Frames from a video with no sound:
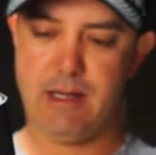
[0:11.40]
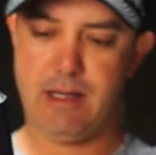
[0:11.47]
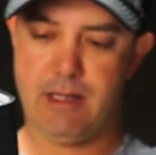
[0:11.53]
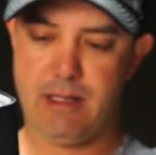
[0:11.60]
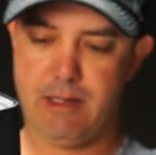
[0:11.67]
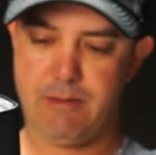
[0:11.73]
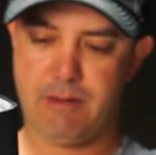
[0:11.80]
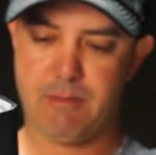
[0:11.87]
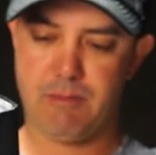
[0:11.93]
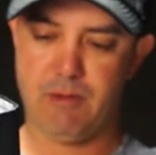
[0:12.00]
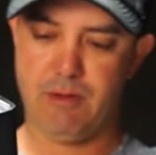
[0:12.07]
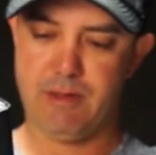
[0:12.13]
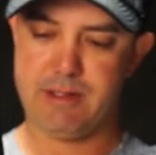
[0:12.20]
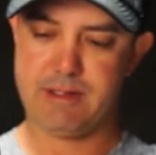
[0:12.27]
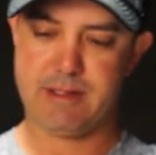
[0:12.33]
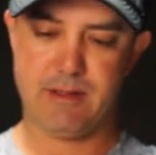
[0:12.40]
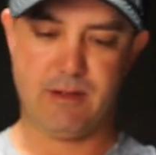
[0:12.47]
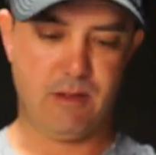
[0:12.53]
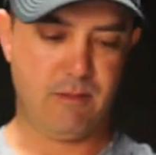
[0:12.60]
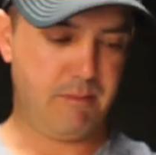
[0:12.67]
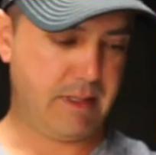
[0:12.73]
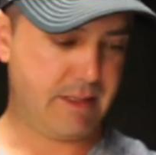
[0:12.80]
uh, let me pull this
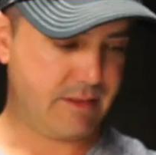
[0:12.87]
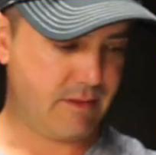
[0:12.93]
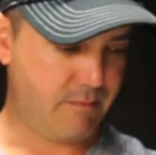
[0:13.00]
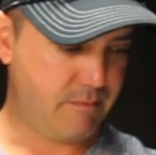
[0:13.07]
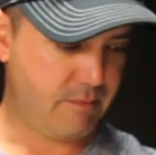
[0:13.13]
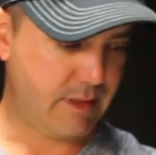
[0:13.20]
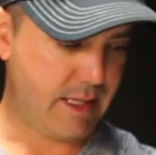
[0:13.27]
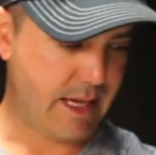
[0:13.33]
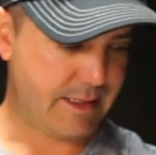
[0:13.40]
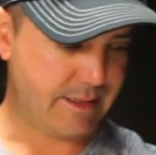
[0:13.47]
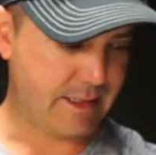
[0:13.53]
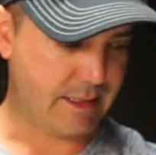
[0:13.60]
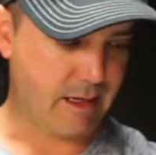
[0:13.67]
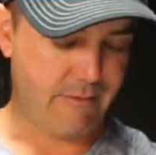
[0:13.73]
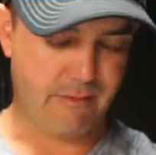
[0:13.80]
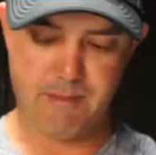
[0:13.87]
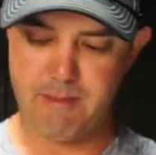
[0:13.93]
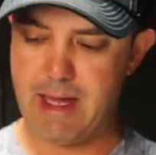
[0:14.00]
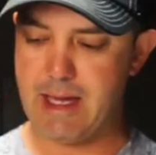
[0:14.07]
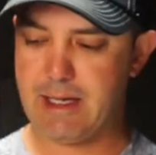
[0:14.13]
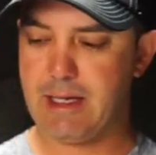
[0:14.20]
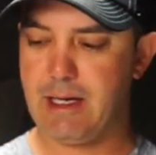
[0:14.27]
little piece of plastic off the
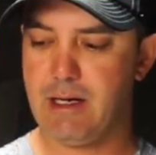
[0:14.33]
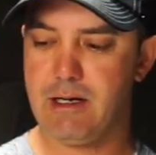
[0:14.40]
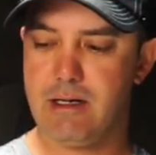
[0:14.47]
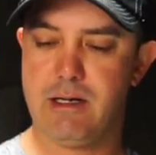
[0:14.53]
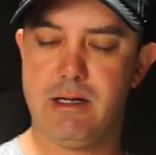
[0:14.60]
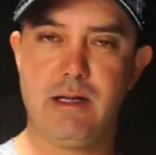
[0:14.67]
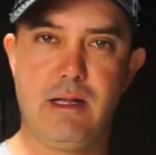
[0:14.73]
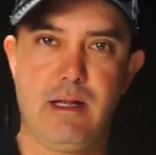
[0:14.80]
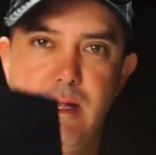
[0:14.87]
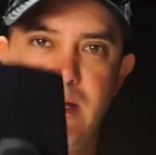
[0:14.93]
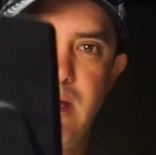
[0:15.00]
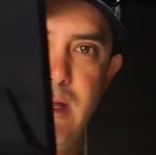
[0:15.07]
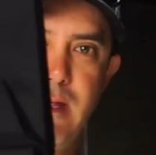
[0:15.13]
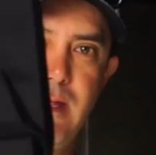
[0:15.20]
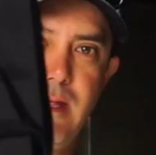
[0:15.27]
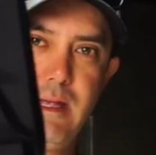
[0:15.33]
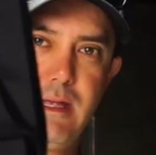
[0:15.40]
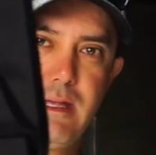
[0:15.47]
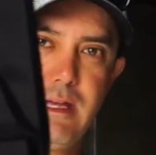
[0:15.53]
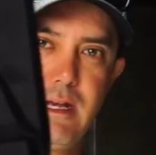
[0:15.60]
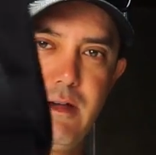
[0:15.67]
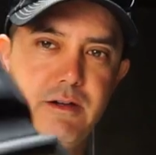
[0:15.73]
back here.
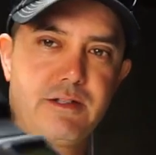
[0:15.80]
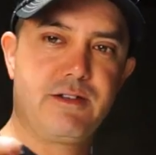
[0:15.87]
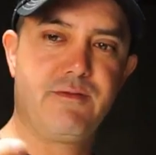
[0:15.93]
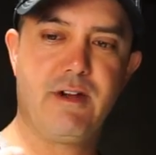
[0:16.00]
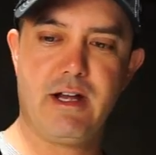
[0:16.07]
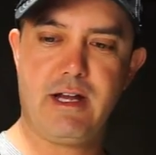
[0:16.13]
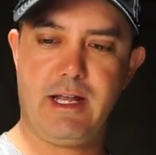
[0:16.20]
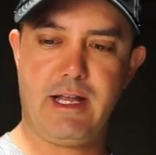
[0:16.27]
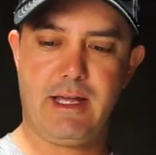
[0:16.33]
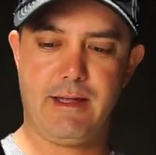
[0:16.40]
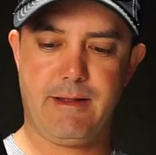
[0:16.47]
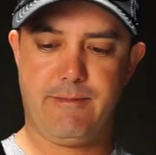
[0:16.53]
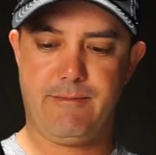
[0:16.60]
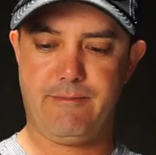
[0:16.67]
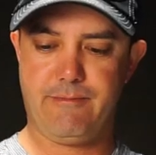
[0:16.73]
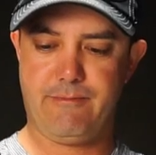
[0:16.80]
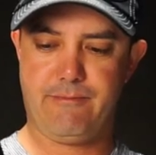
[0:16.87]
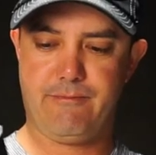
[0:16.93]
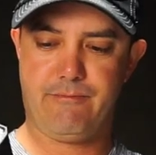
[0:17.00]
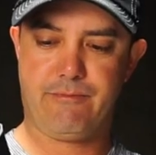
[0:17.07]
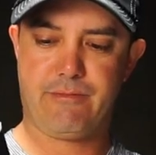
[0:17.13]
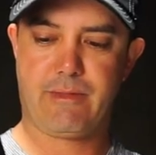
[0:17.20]
You know, it's a very
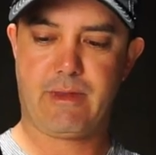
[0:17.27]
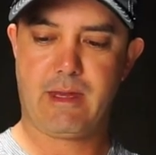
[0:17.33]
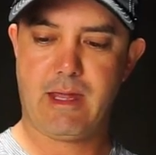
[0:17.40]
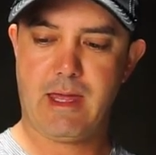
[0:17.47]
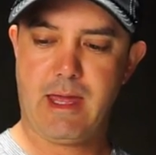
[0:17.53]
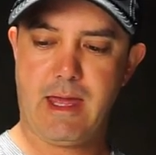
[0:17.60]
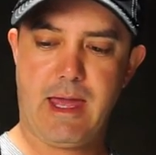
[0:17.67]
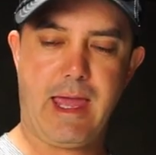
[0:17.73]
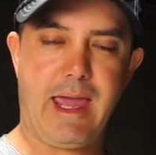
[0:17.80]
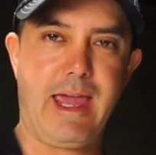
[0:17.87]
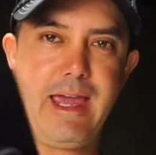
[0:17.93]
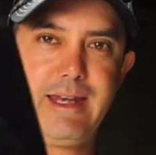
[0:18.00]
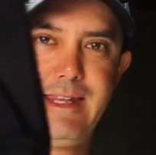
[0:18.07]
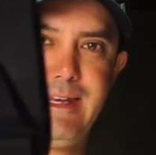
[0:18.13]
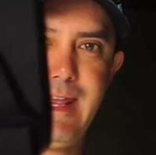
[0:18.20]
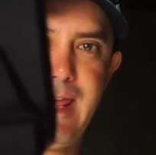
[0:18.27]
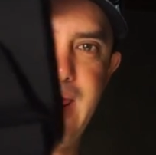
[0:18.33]
handy